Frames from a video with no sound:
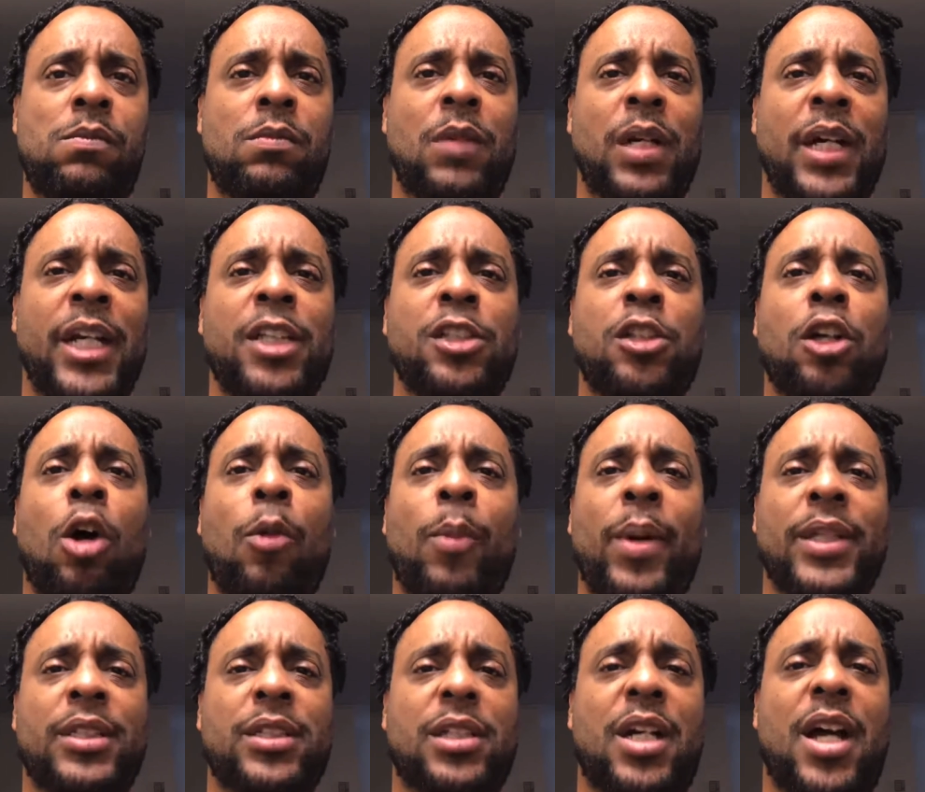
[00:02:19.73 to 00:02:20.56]
He's
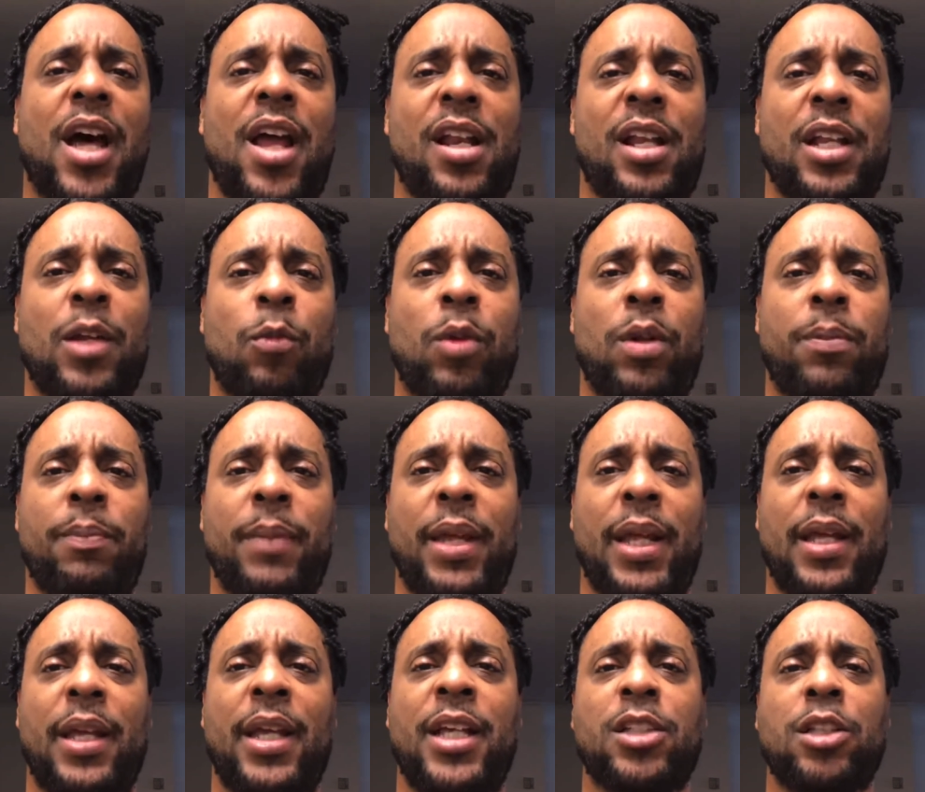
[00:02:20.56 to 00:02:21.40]
always cuddling with
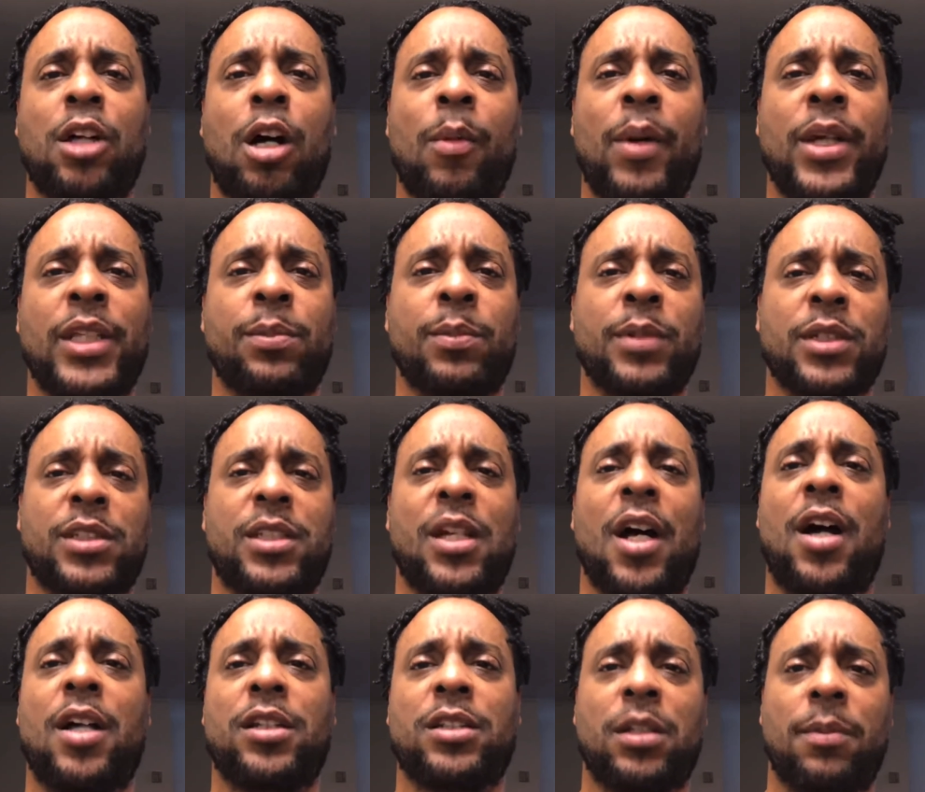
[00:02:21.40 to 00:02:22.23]
me. He's always
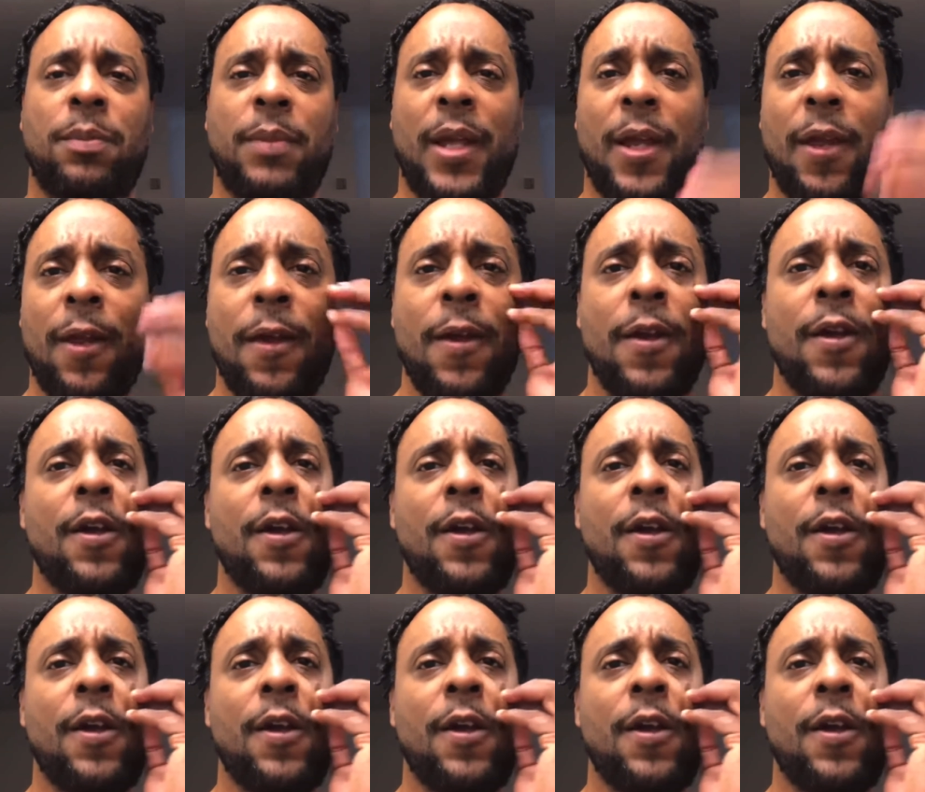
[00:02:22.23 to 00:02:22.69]
massaging me.